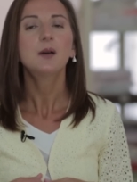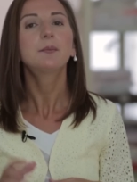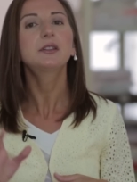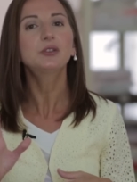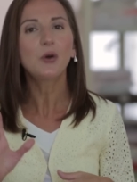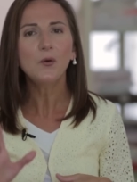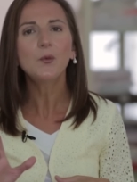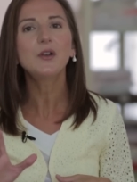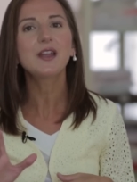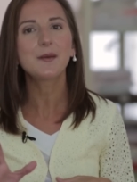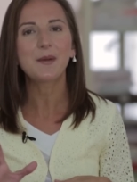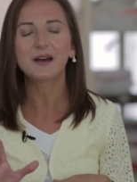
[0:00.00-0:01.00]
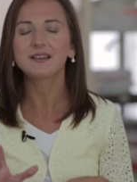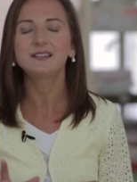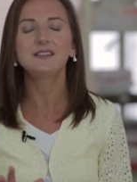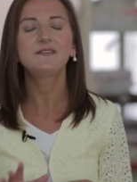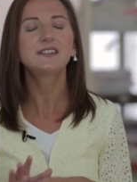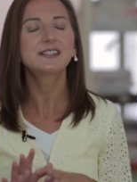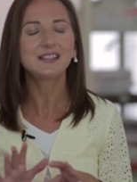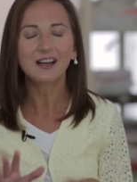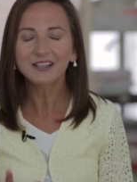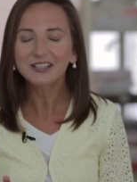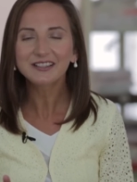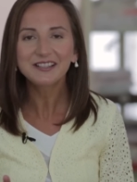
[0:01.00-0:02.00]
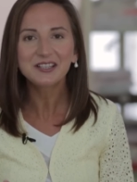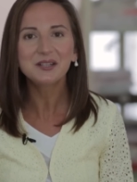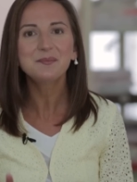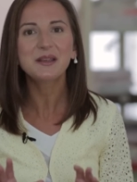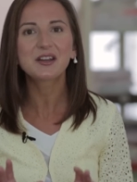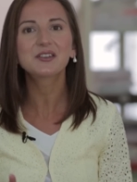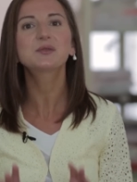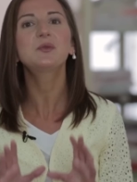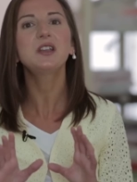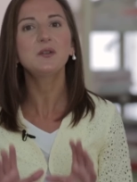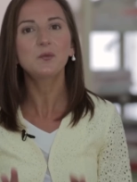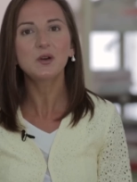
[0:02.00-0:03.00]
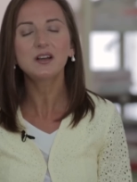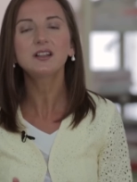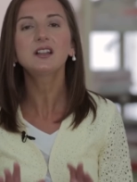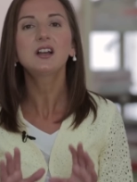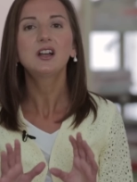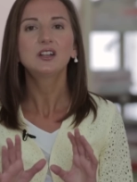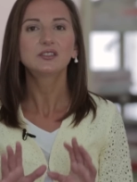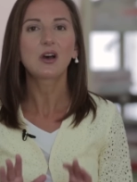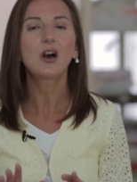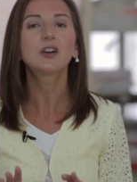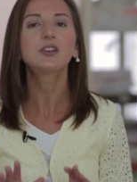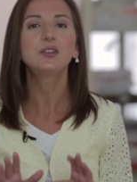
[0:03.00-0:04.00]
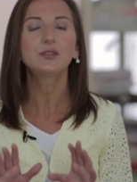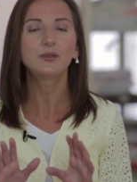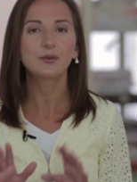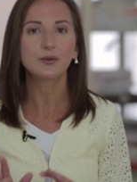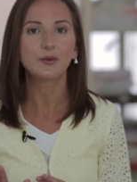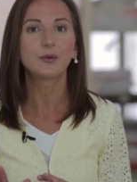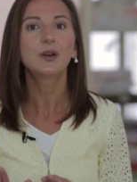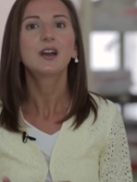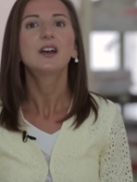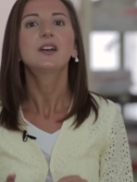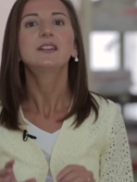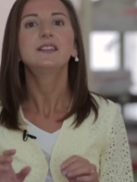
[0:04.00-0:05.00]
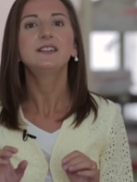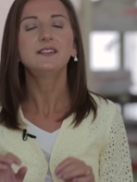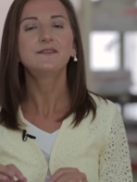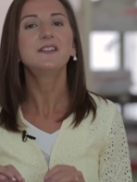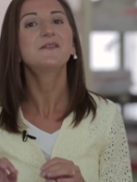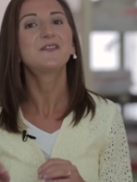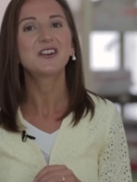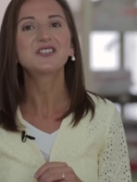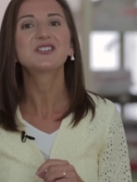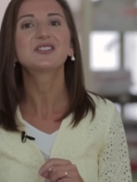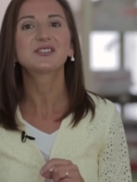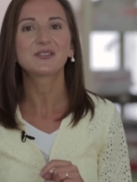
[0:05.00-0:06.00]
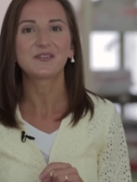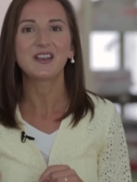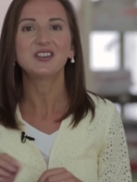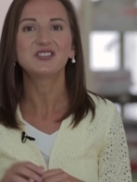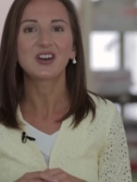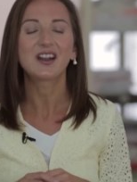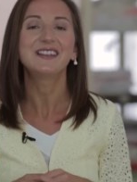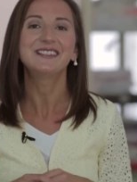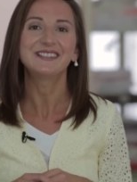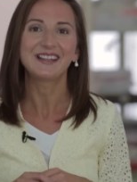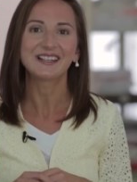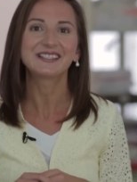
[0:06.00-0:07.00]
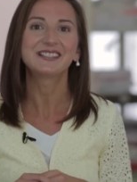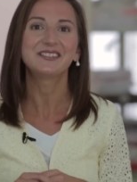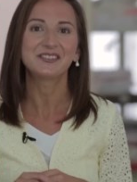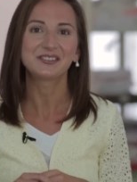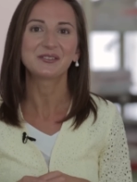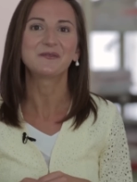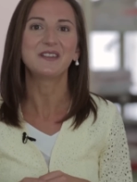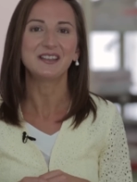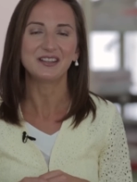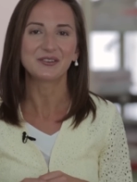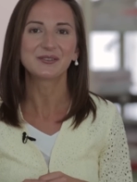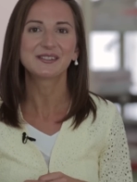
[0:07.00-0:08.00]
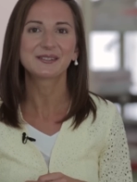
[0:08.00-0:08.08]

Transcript: But don't worry about it if it's not clear, because we will talk you through the different functions of HR in the next series of videos.